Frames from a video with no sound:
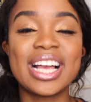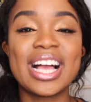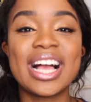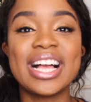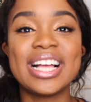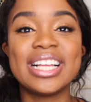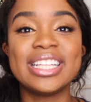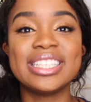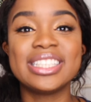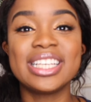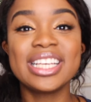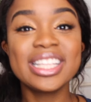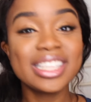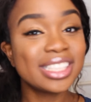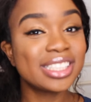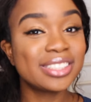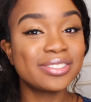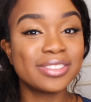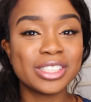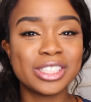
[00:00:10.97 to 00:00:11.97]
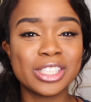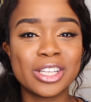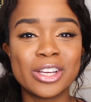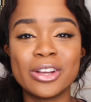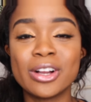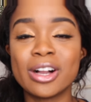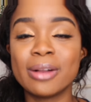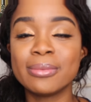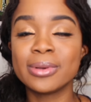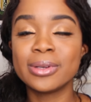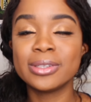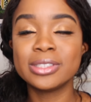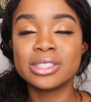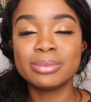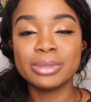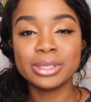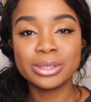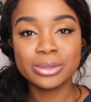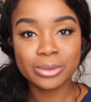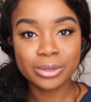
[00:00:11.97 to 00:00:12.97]
and in this video I'm going
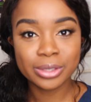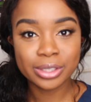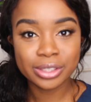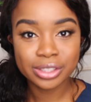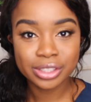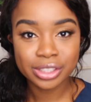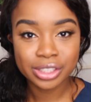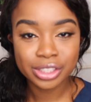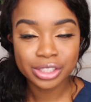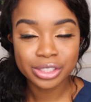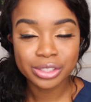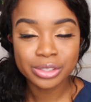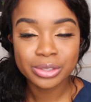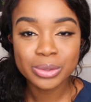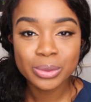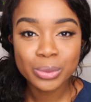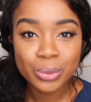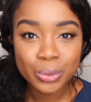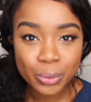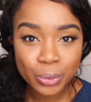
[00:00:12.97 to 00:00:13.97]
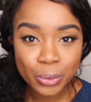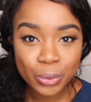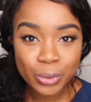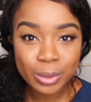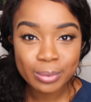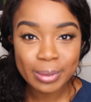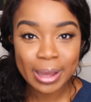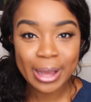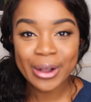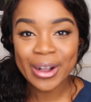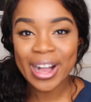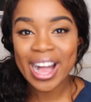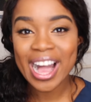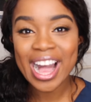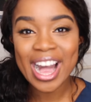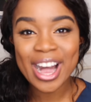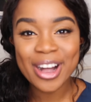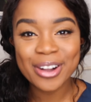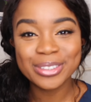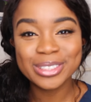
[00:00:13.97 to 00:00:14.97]
to be talking to you all about
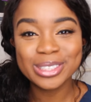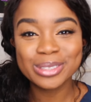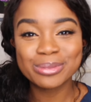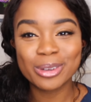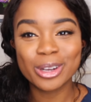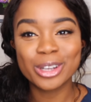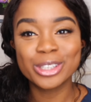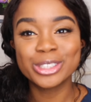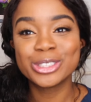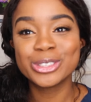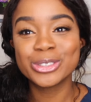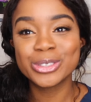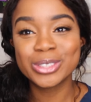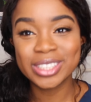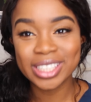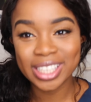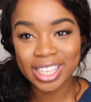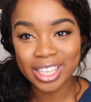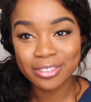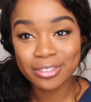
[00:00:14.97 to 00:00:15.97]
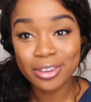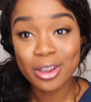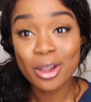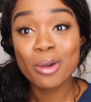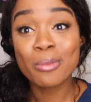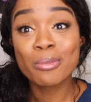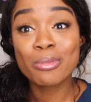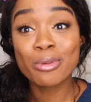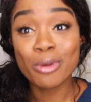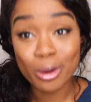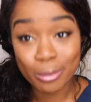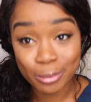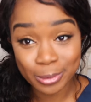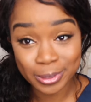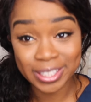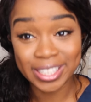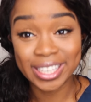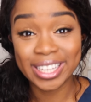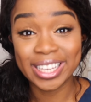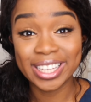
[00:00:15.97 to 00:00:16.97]
how to brush your teeth
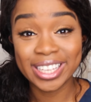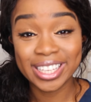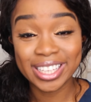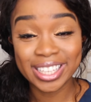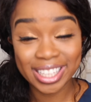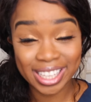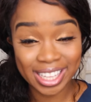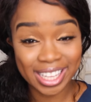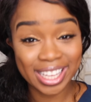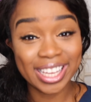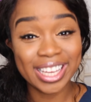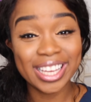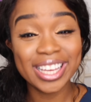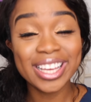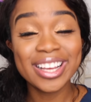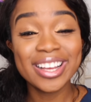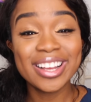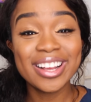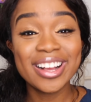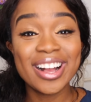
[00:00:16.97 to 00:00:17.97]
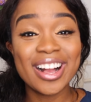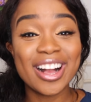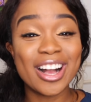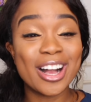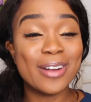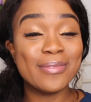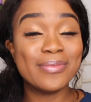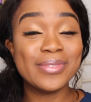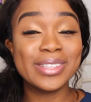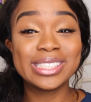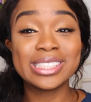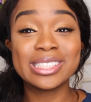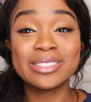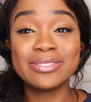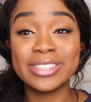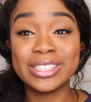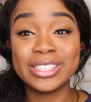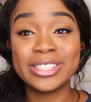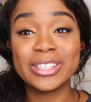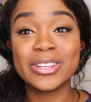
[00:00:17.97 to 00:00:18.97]
properly, okay? This is
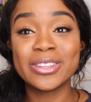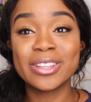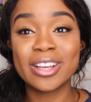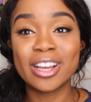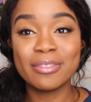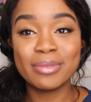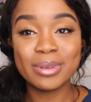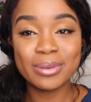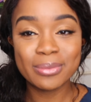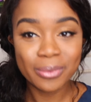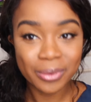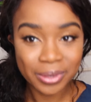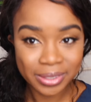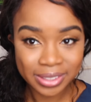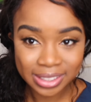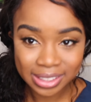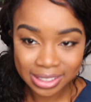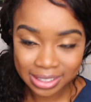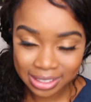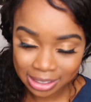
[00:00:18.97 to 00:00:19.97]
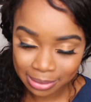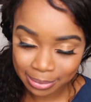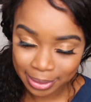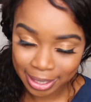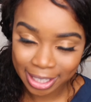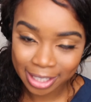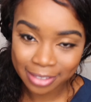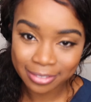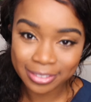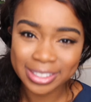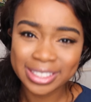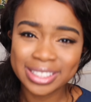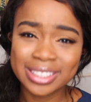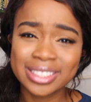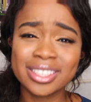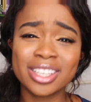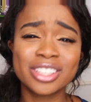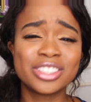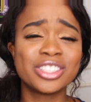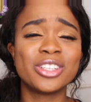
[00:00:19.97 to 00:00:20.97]
a video that I've been wanting to make for
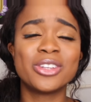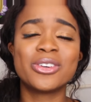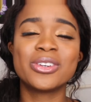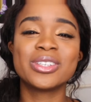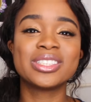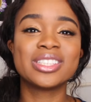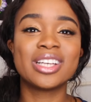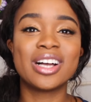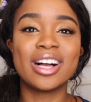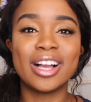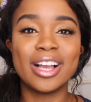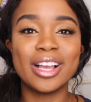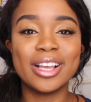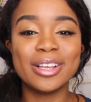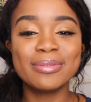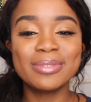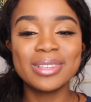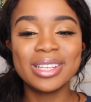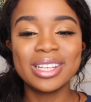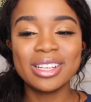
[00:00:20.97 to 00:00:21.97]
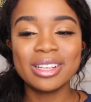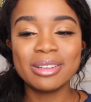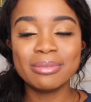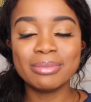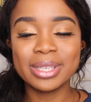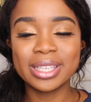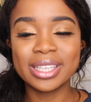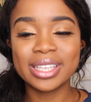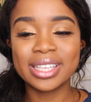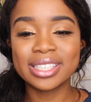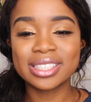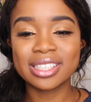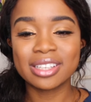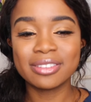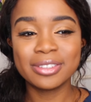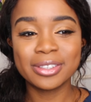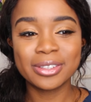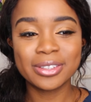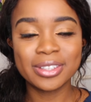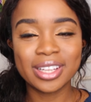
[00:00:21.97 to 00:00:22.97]
such a long time because
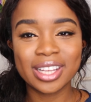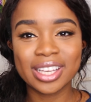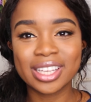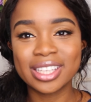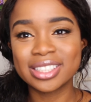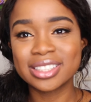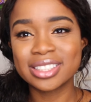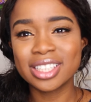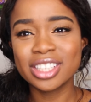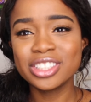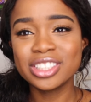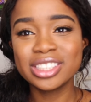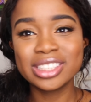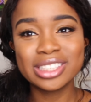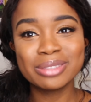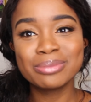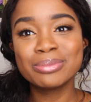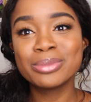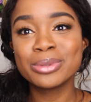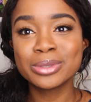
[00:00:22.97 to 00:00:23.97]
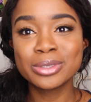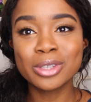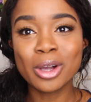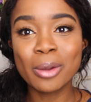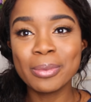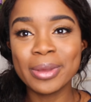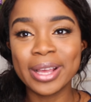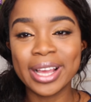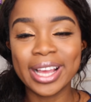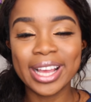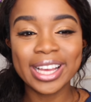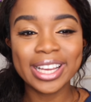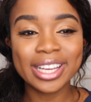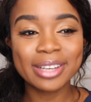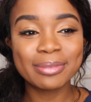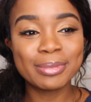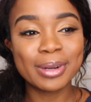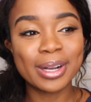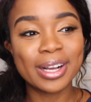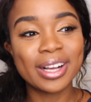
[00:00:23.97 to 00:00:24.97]
I feel like it's such a simple
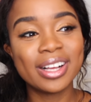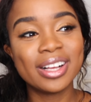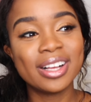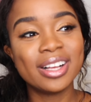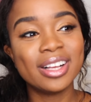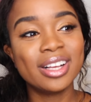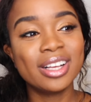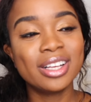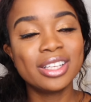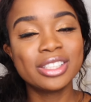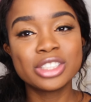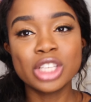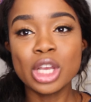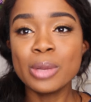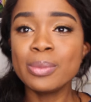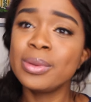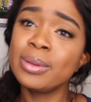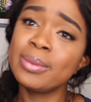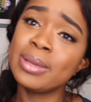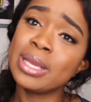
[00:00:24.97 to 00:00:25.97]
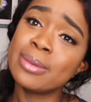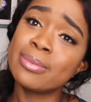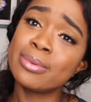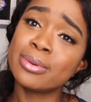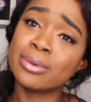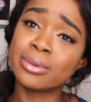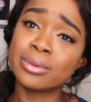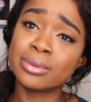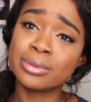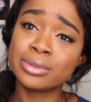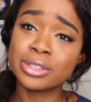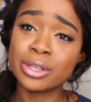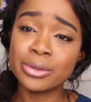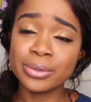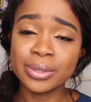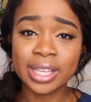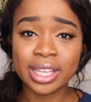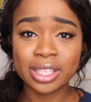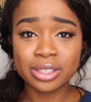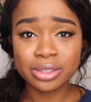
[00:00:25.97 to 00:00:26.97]
topic, but so many people
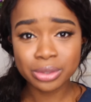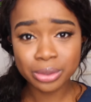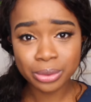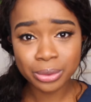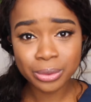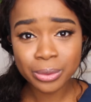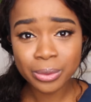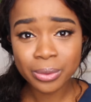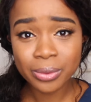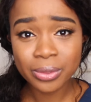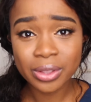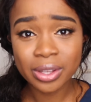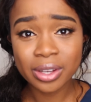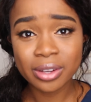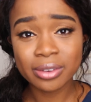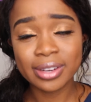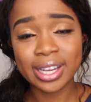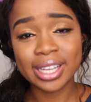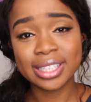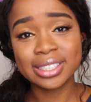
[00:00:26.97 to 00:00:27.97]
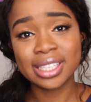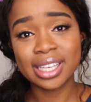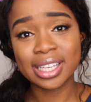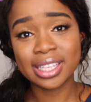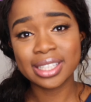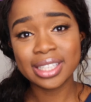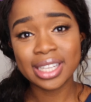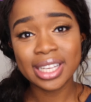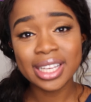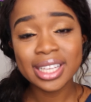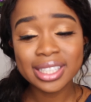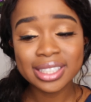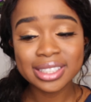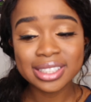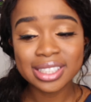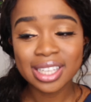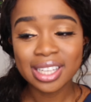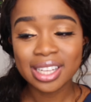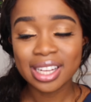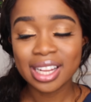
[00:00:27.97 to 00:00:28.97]
don't get taught the correct
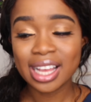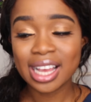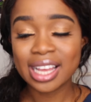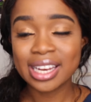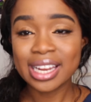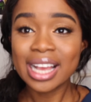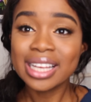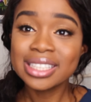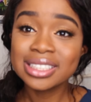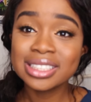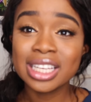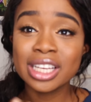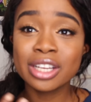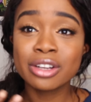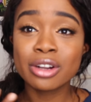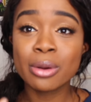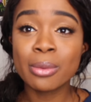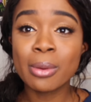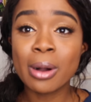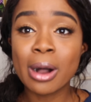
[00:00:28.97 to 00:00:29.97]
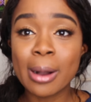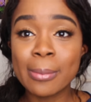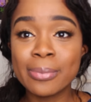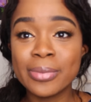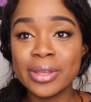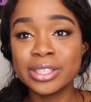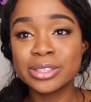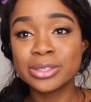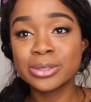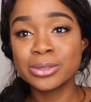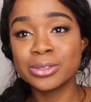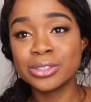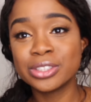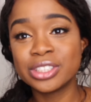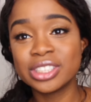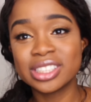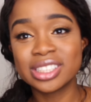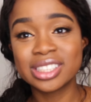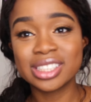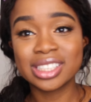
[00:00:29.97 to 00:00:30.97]
techniques, and as they grow up they sort of
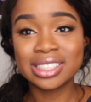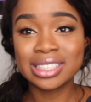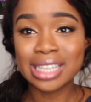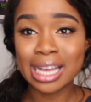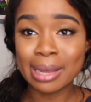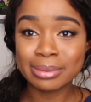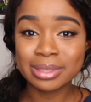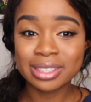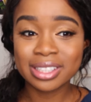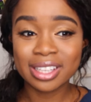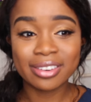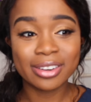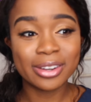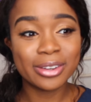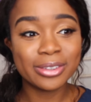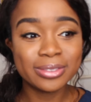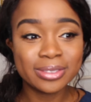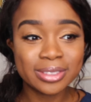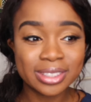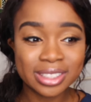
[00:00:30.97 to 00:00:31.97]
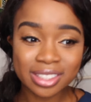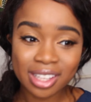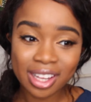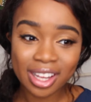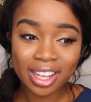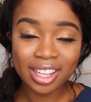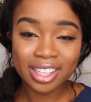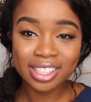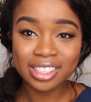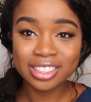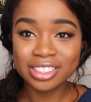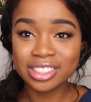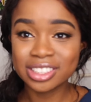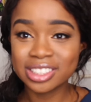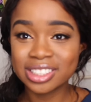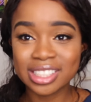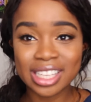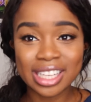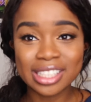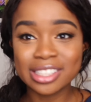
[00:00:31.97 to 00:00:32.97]
just adapt their own style and
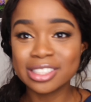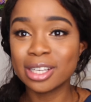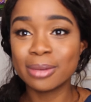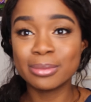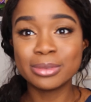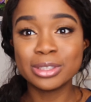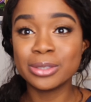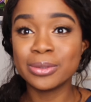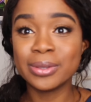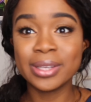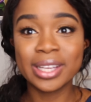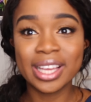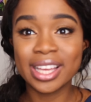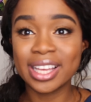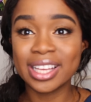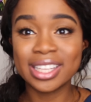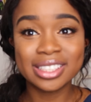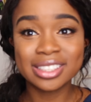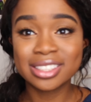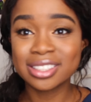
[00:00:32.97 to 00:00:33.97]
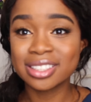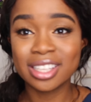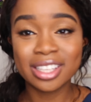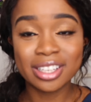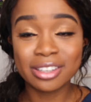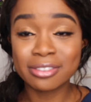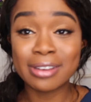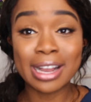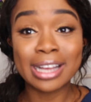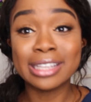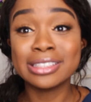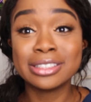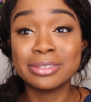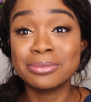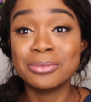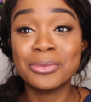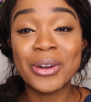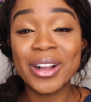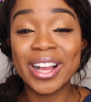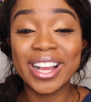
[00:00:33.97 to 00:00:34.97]
just end up doing it in a
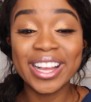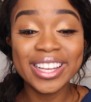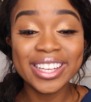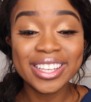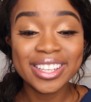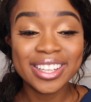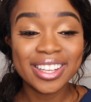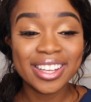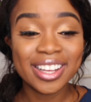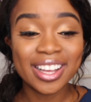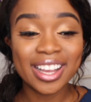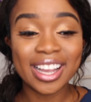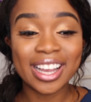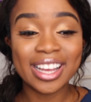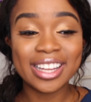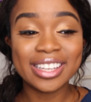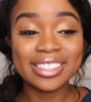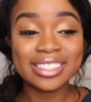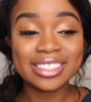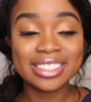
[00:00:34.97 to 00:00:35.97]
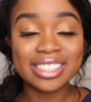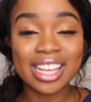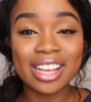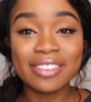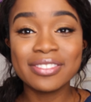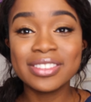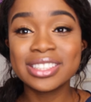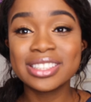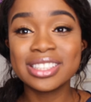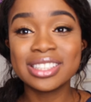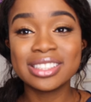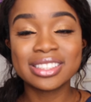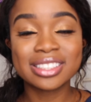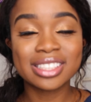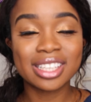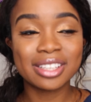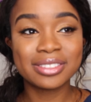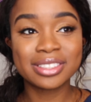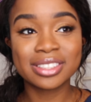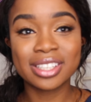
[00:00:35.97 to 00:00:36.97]
random way. And ever
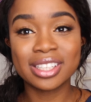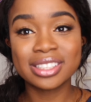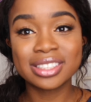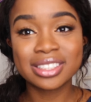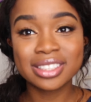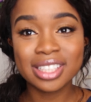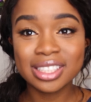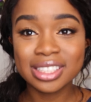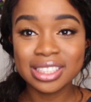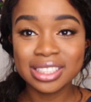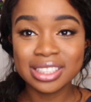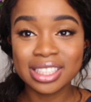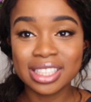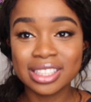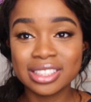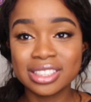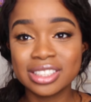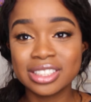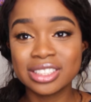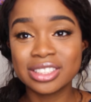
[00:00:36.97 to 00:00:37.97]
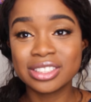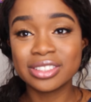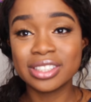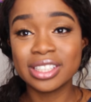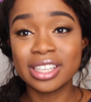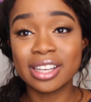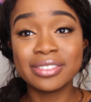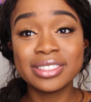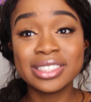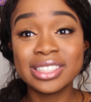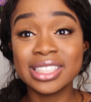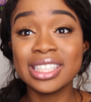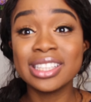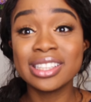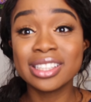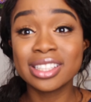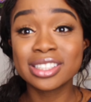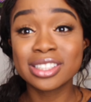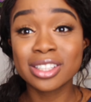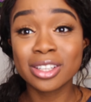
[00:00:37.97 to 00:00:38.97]
since I've started studying dentistry, I've
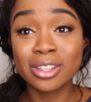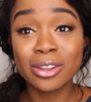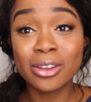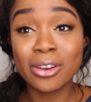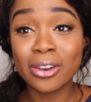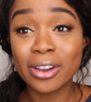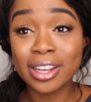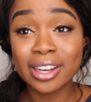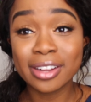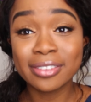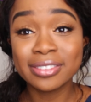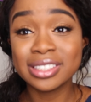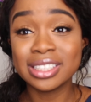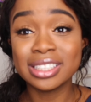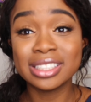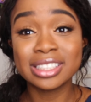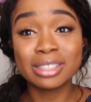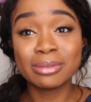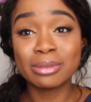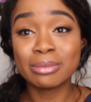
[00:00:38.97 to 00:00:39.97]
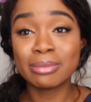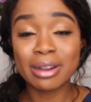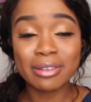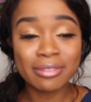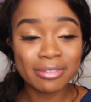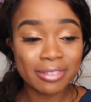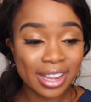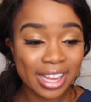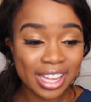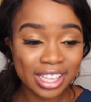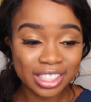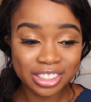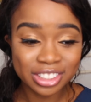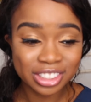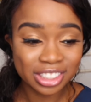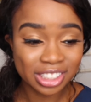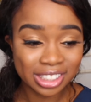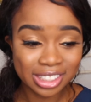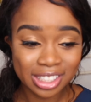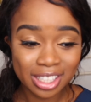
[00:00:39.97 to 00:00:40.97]
seen this a lot, and I've seen some of my
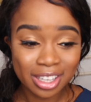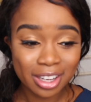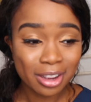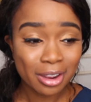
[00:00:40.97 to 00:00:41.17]
friends just